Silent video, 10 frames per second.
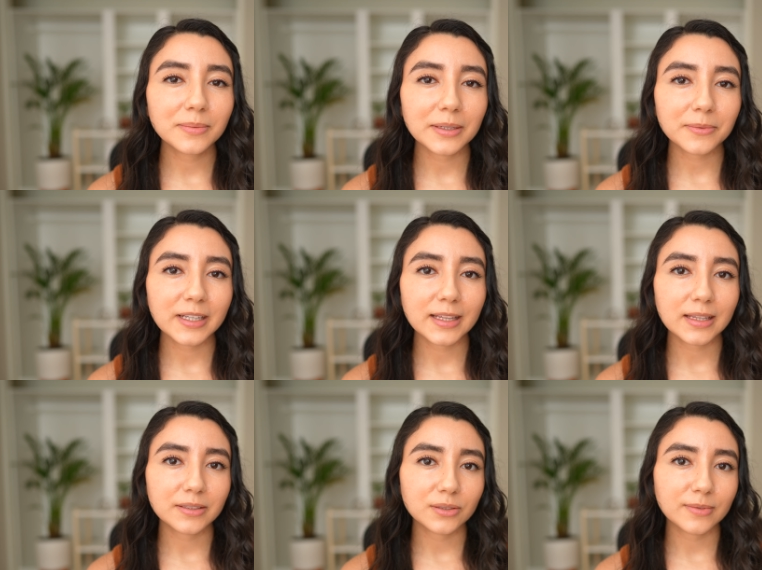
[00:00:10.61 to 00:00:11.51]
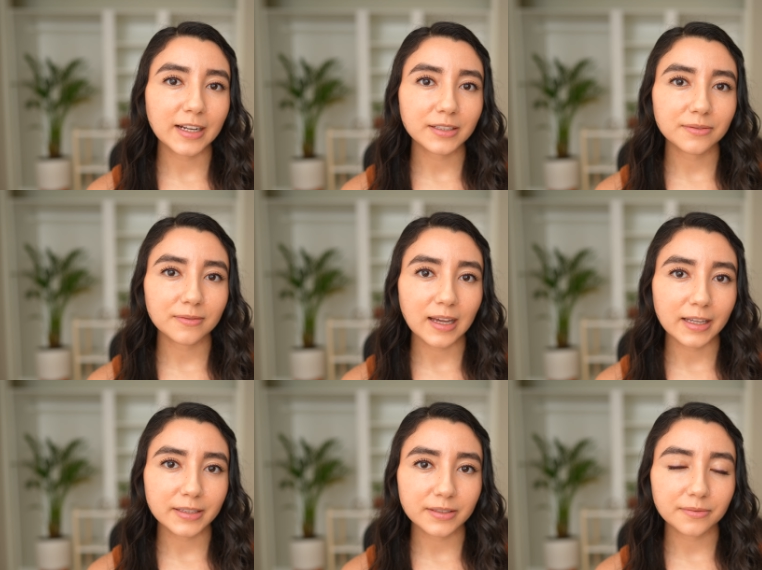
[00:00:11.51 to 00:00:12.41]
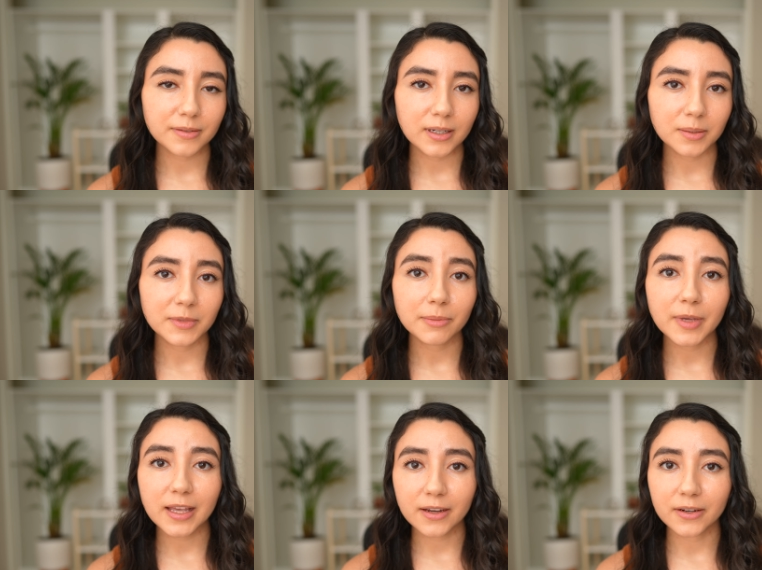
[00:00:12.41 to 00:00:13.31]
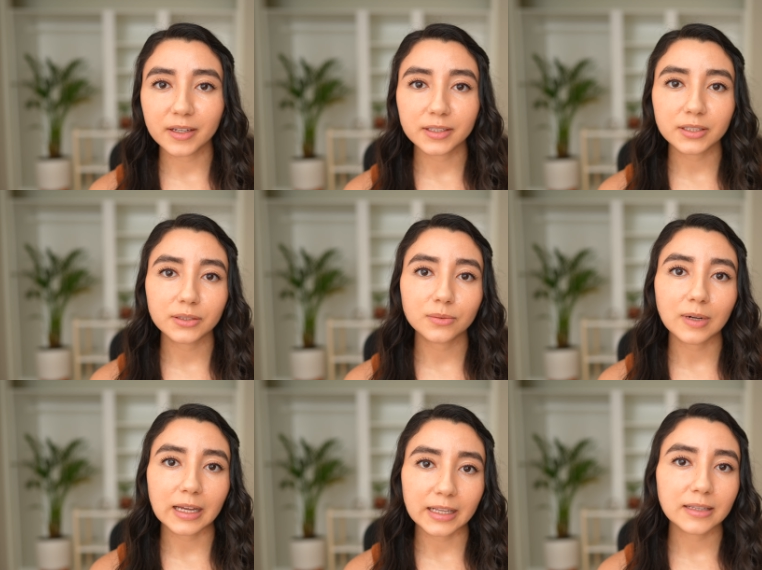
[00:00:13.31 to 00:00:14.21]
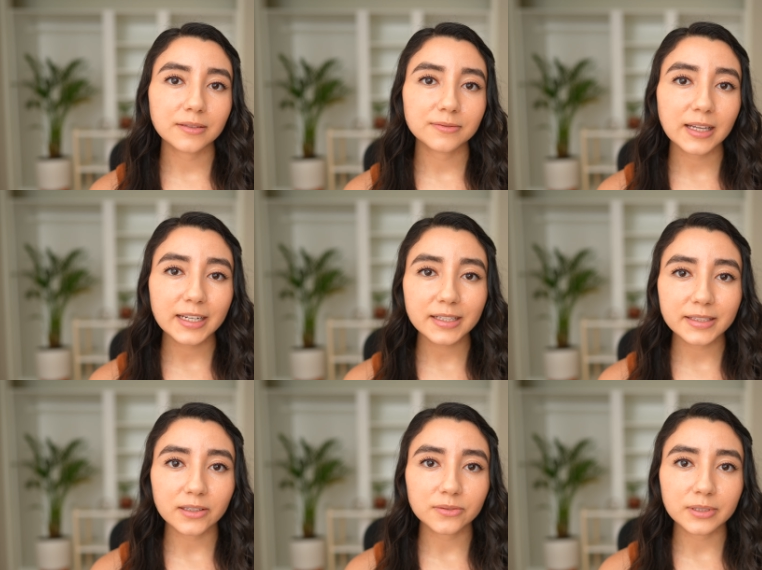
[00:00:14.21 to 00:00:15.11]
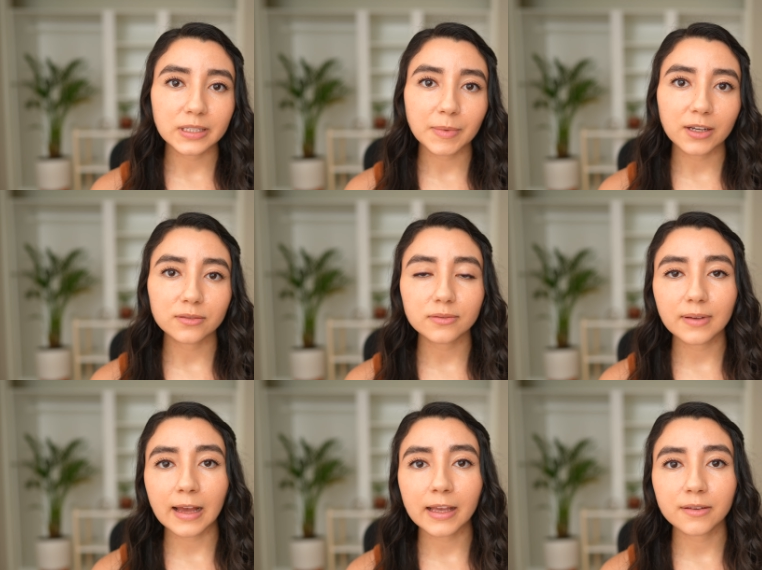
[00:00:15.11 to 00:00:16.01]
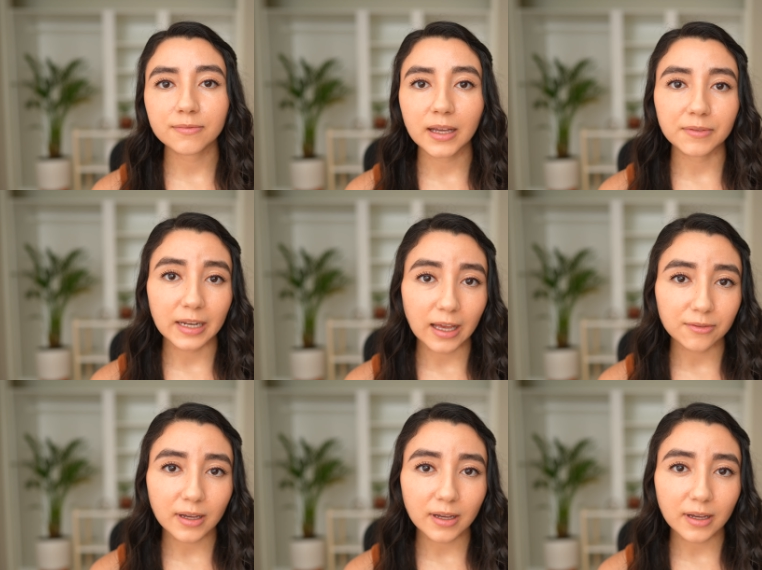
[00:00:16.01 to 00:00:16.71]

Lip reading: went with direct flights from the Bay Area to Hawaii. The flight itself was about 5.5